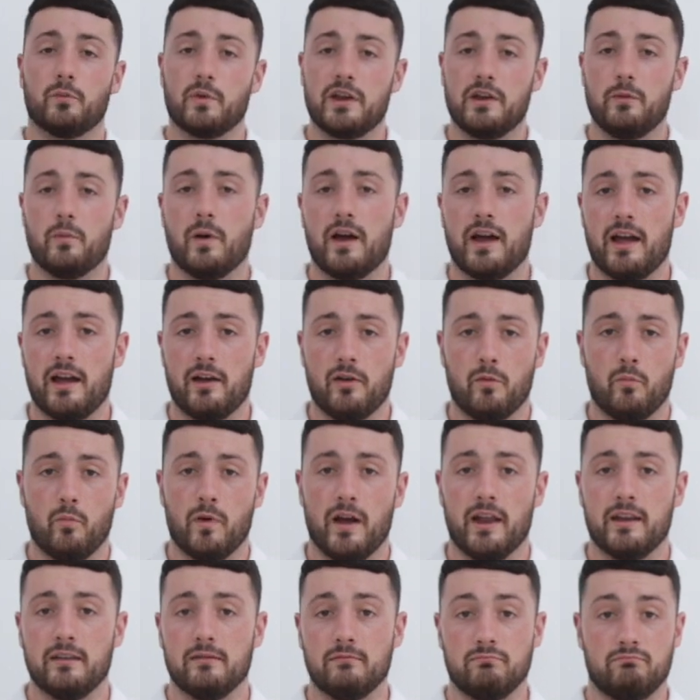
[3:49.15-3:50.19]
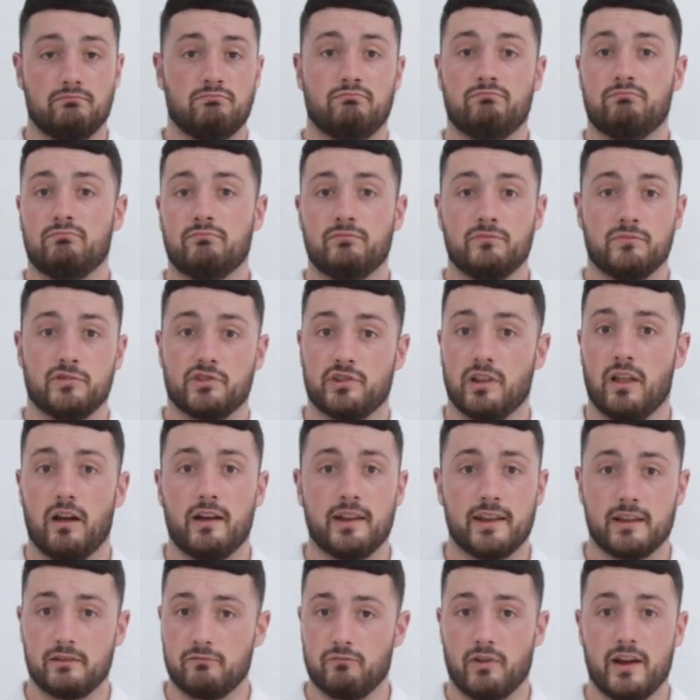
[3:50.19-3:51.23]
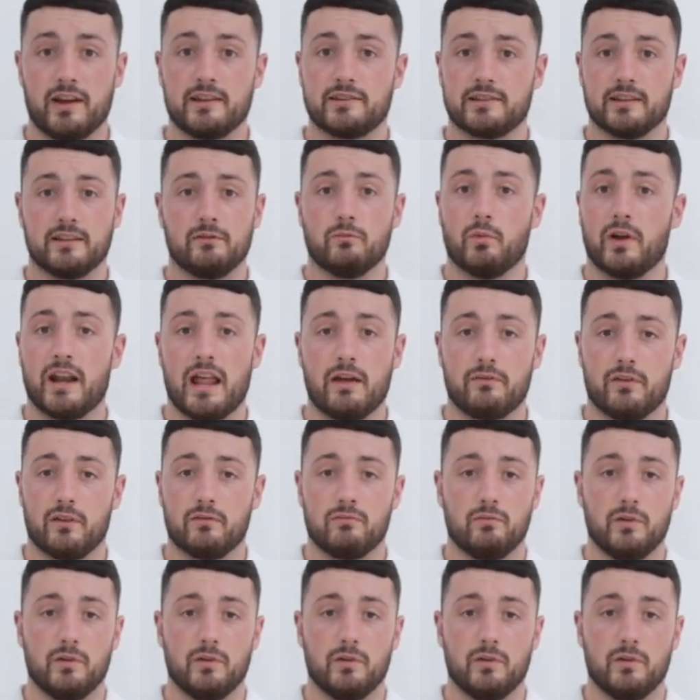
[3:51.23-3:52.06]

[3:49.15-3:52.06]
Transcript: that we wear when sliding, racing, whenever.